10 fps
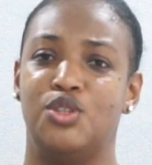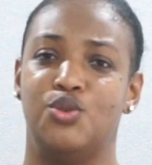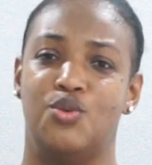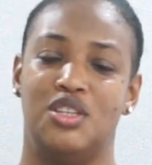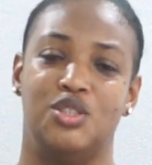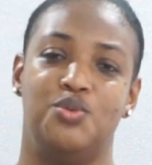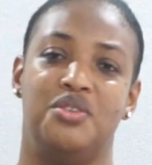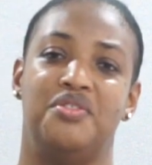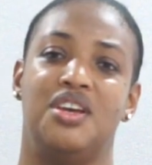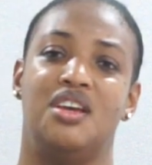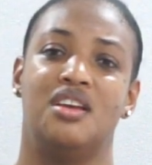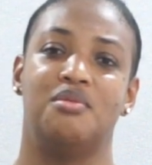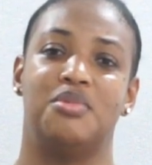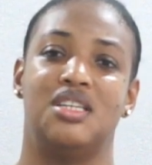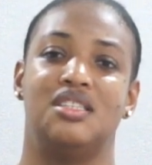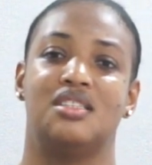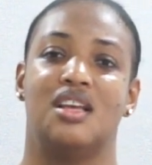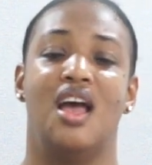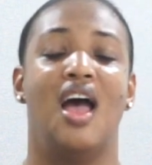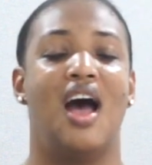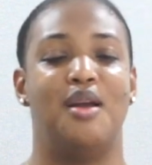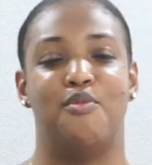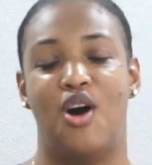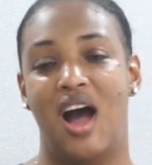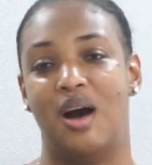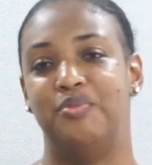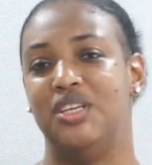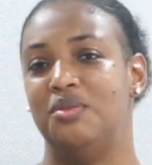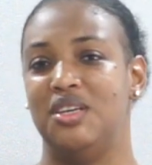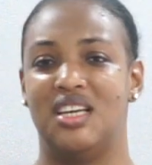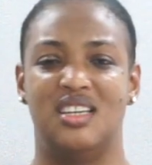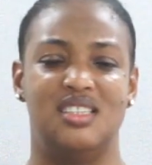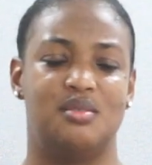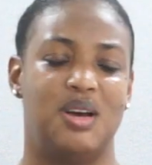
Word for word: to go on duvet, but I'm more happy because